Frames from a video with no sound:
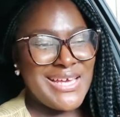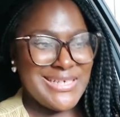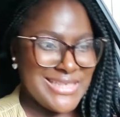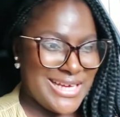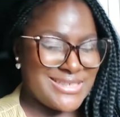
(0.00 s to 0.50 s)

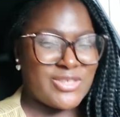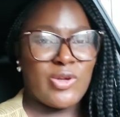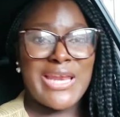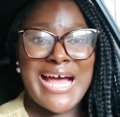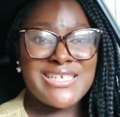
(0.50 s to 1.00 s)
Yes, so
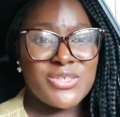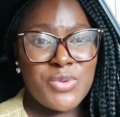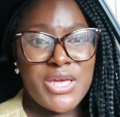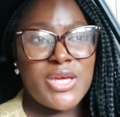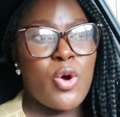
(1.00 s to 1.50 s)
last
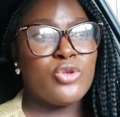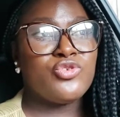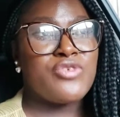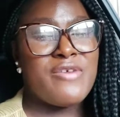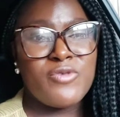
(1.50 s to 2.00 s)
week on
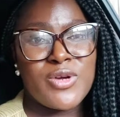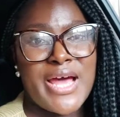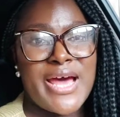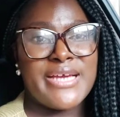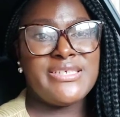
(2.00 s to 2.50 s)
Travel
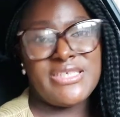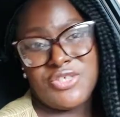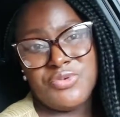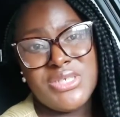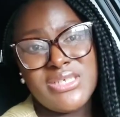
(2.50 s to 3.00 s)
Guide
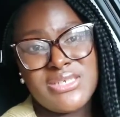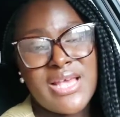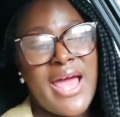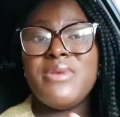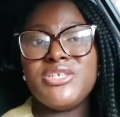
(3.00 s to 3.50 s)
series,
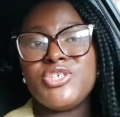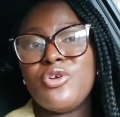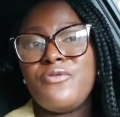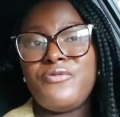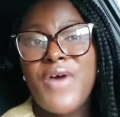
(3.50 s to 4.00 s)
I mentioned
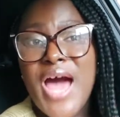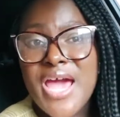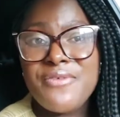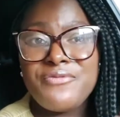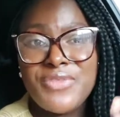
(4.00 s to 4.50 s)
of
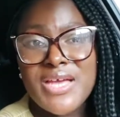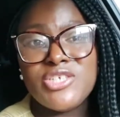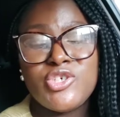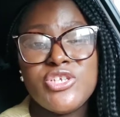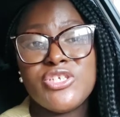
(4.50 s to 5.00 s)
five
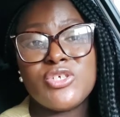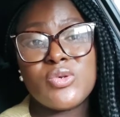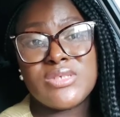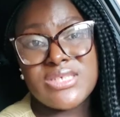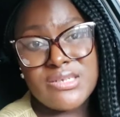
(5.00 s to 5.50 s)
things you need to
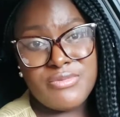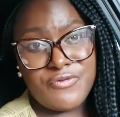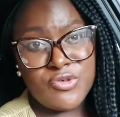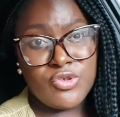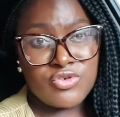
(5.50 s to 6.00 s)
consider
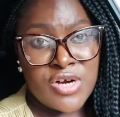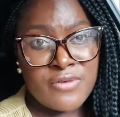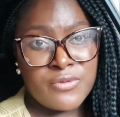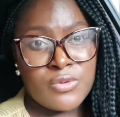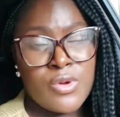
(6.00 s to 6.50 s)
before you
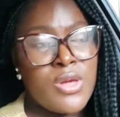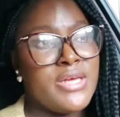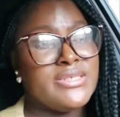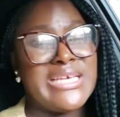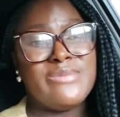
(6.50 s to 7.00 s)
travel
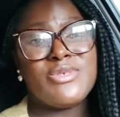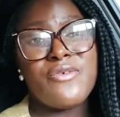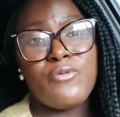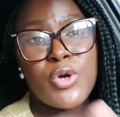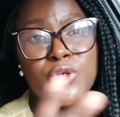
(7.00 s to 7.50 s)
in terms
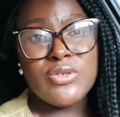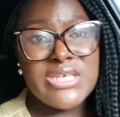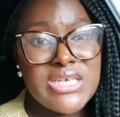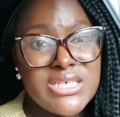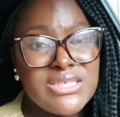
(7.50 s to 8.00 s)
of what you
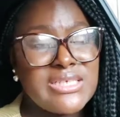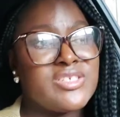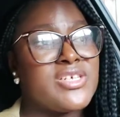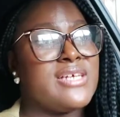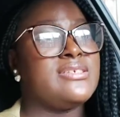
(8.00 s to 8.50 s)
need,
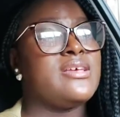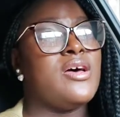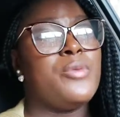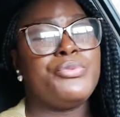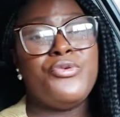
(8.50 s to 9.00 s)
such as
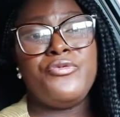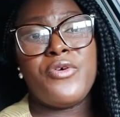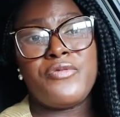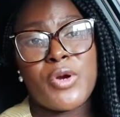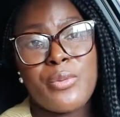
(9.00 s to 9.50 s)
proof
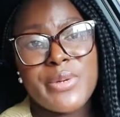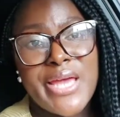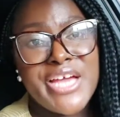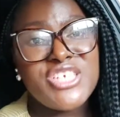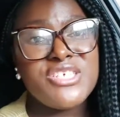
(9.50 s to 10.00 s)
of
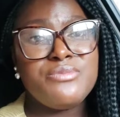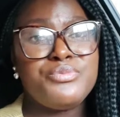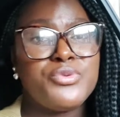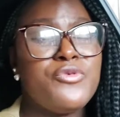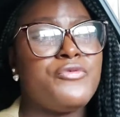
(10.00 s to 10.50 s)
accommodation,
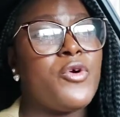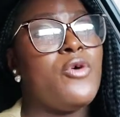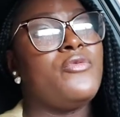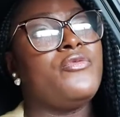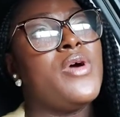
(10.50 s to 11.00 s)
proof
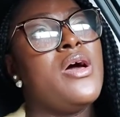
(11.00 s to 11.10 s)
of